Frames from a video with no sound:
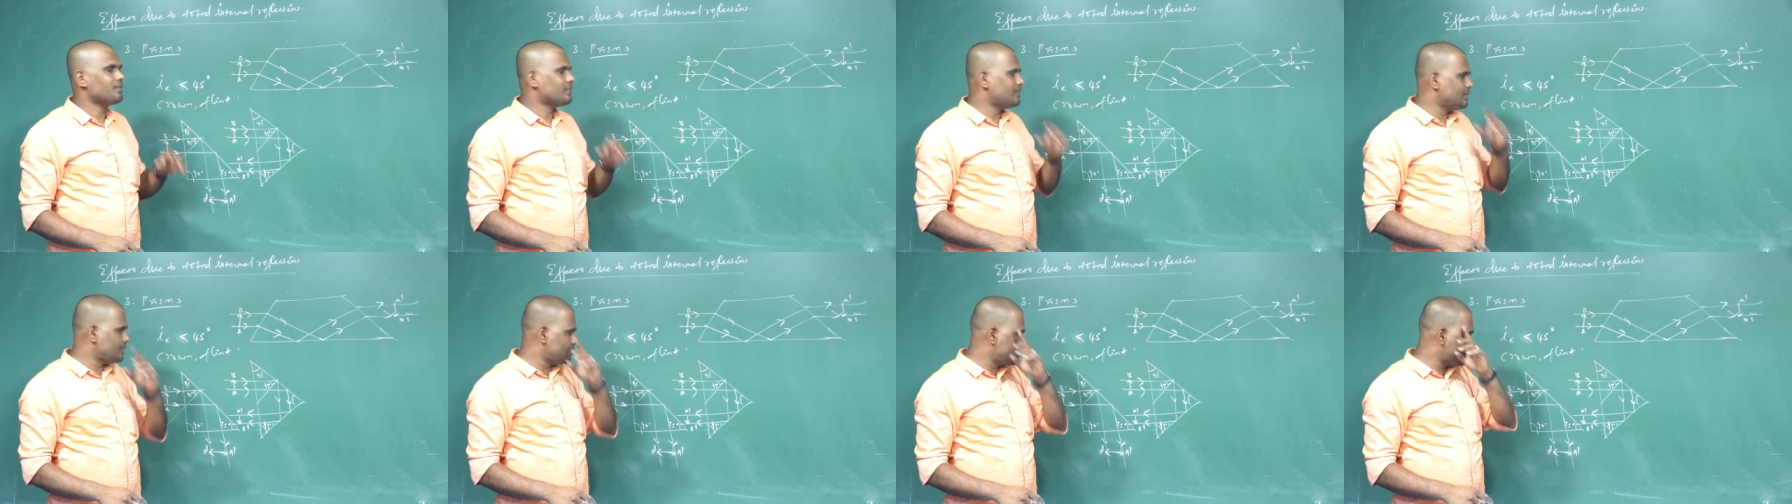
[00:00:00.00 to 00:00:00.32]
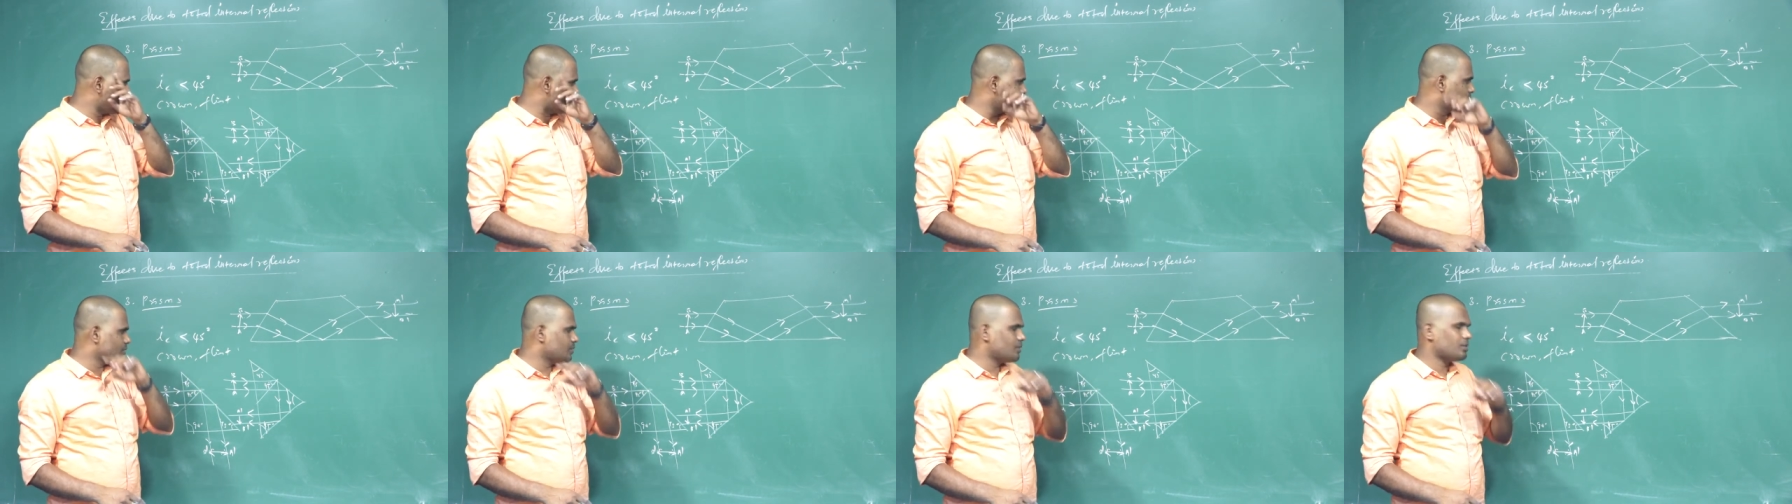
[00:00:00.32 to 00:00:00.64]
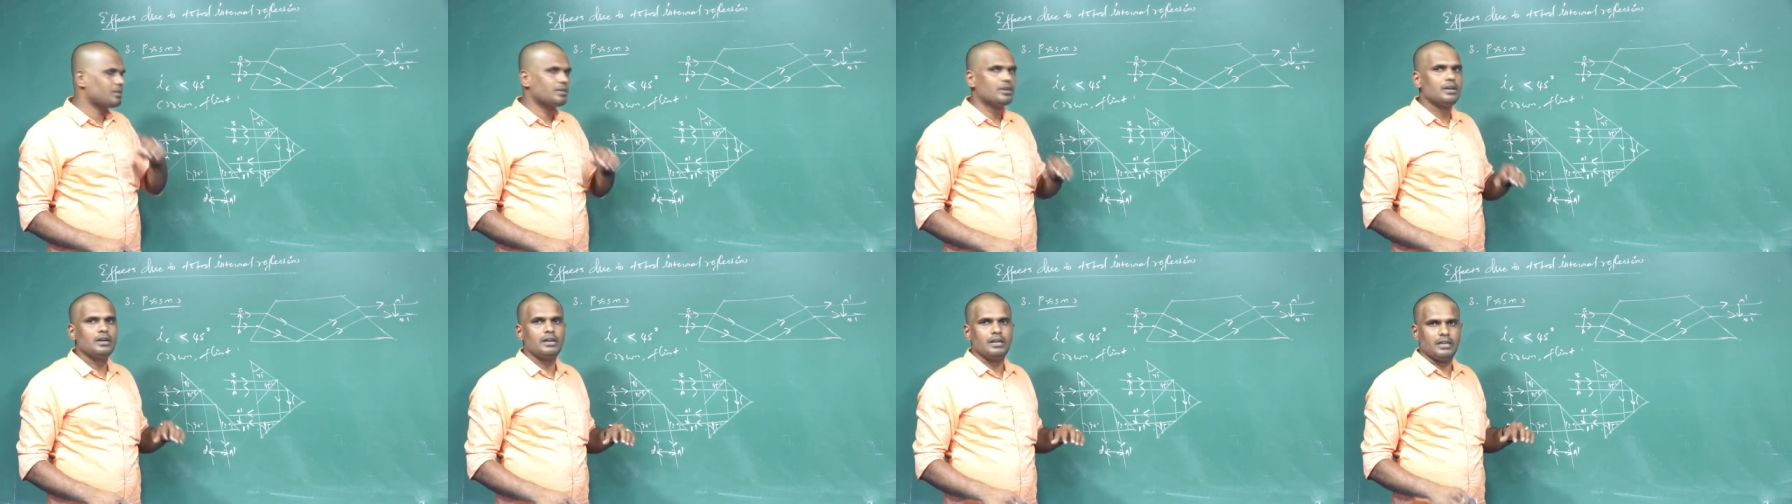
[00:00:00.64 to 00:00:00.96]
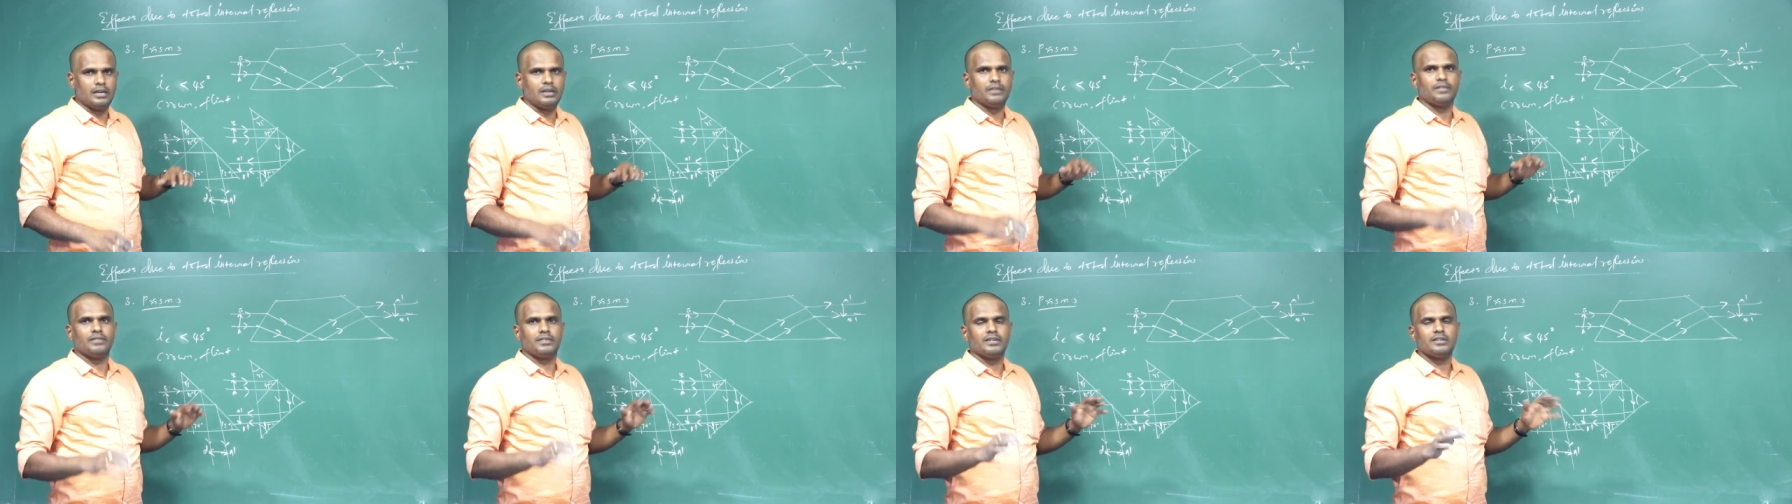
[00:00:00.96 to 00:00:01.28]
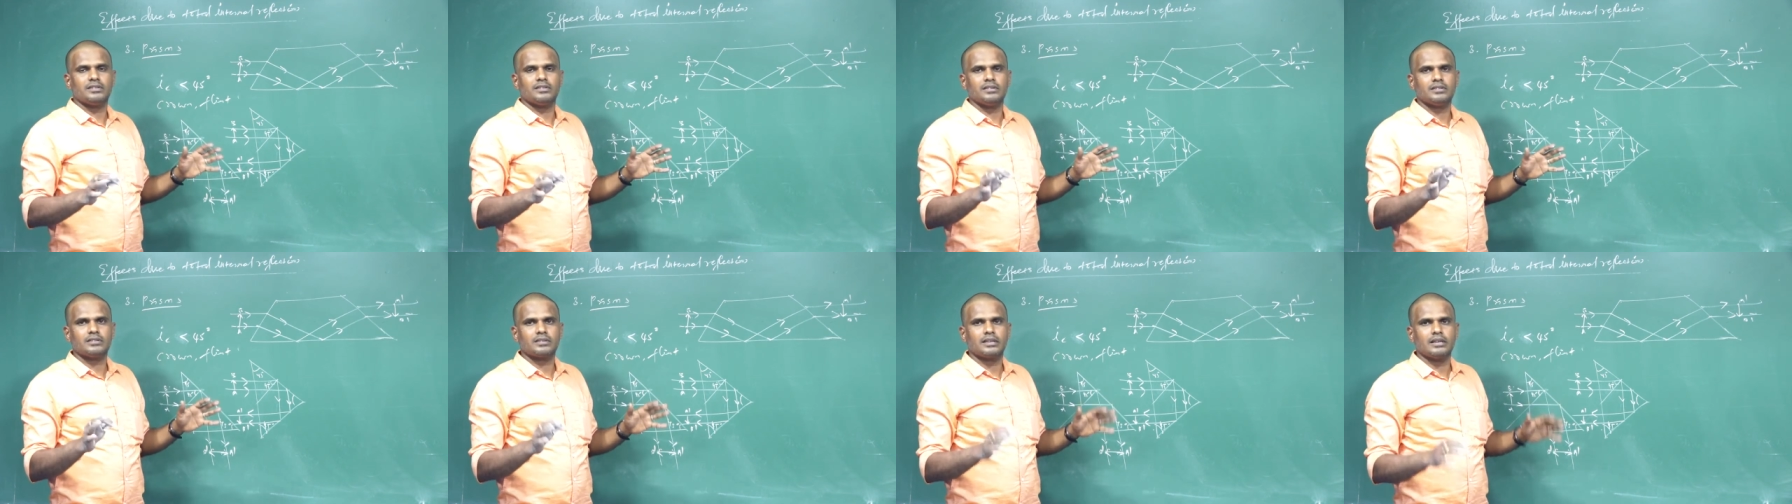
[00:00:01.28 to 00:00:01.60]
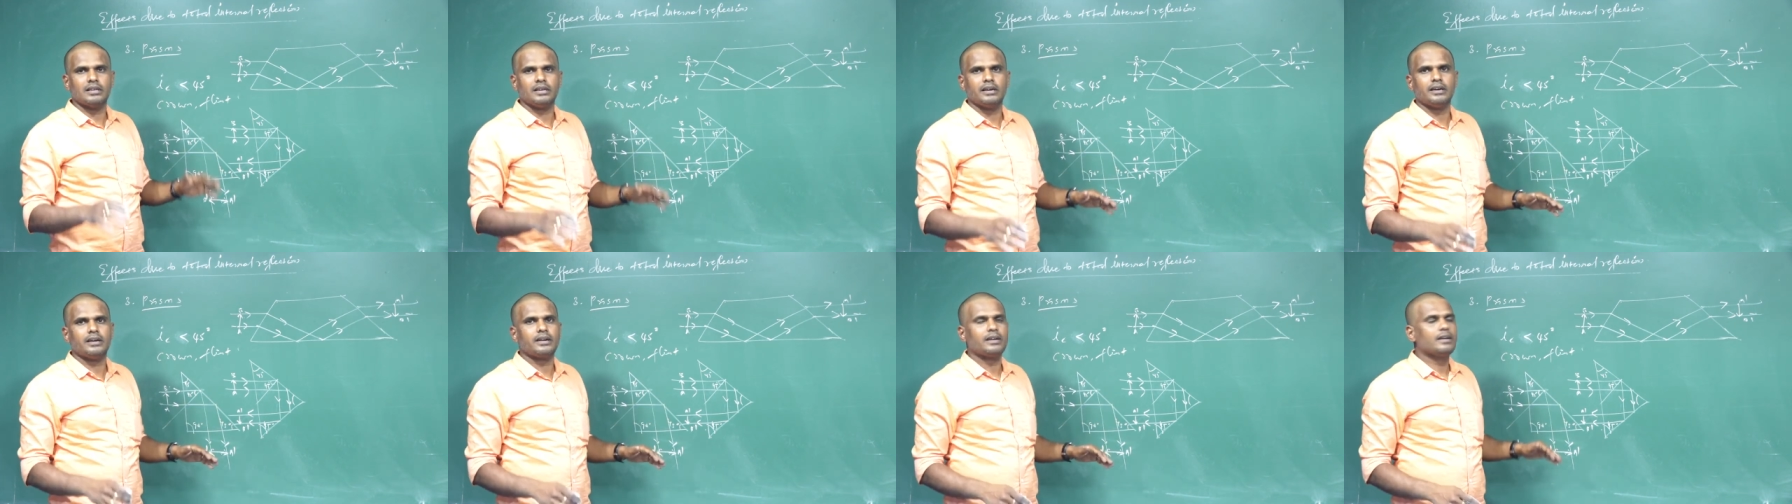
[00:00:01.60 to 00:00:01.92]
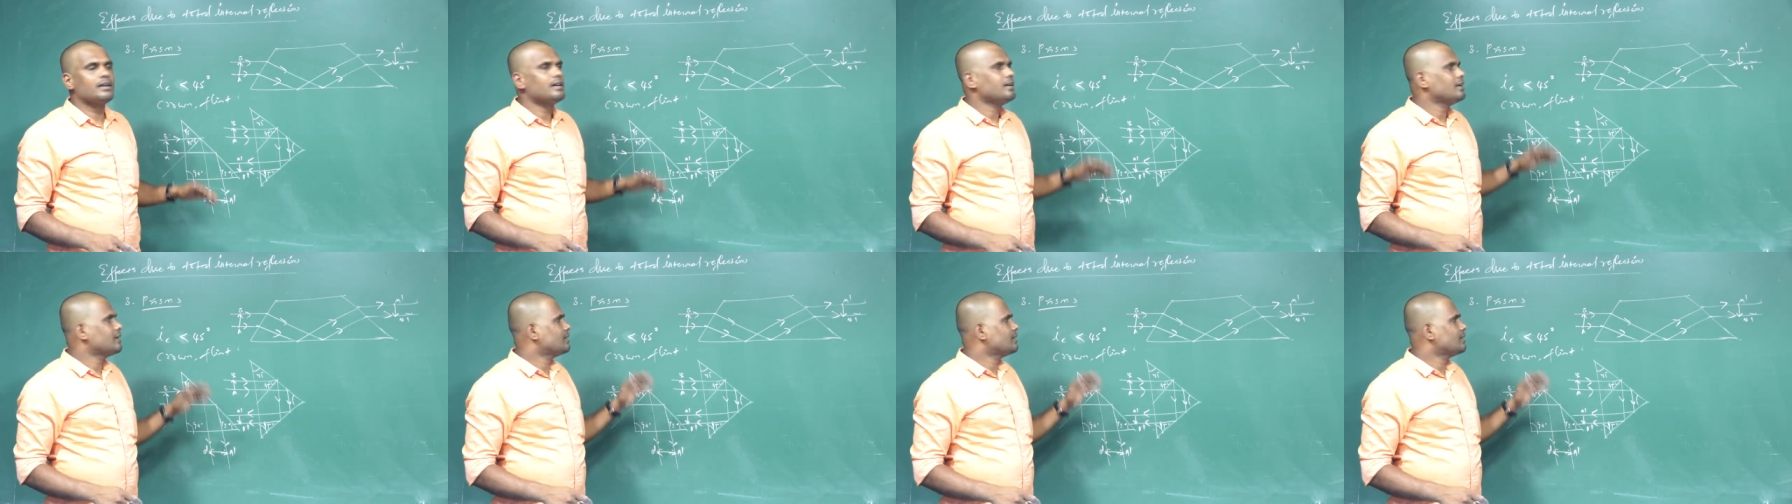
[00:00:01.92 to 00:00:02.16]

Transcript: this is known, if this is clear,